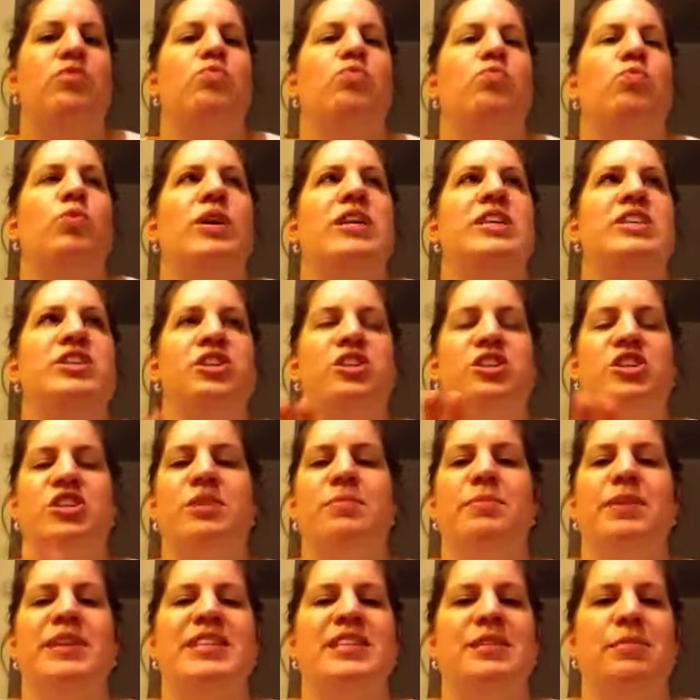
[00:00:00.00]
research
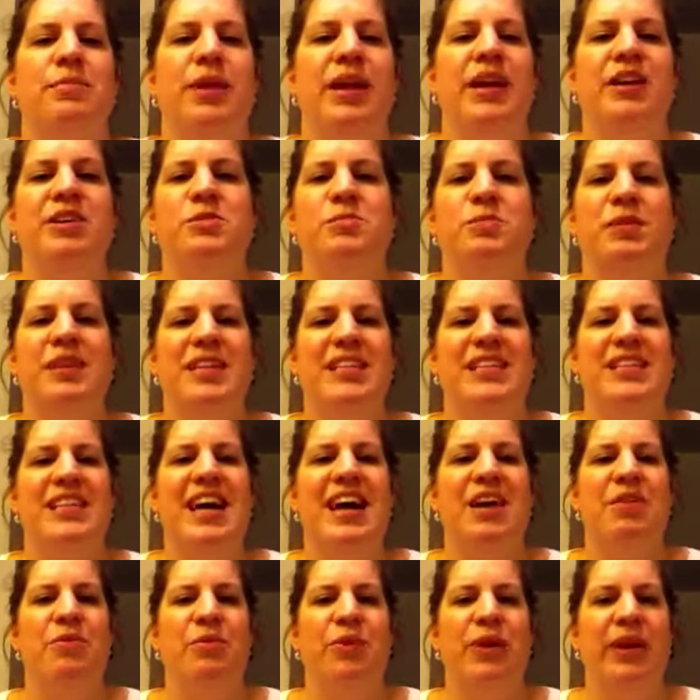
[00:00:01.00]
done by someone else, but it's
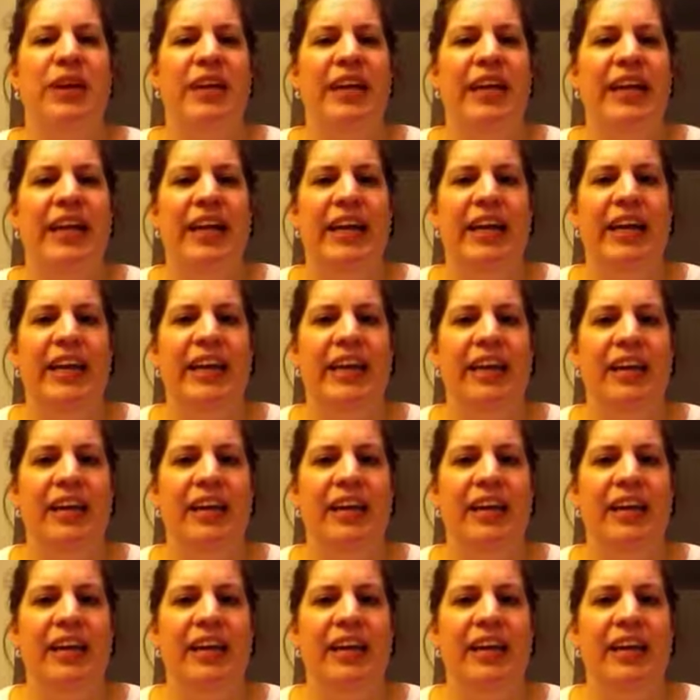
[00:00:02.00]
not really,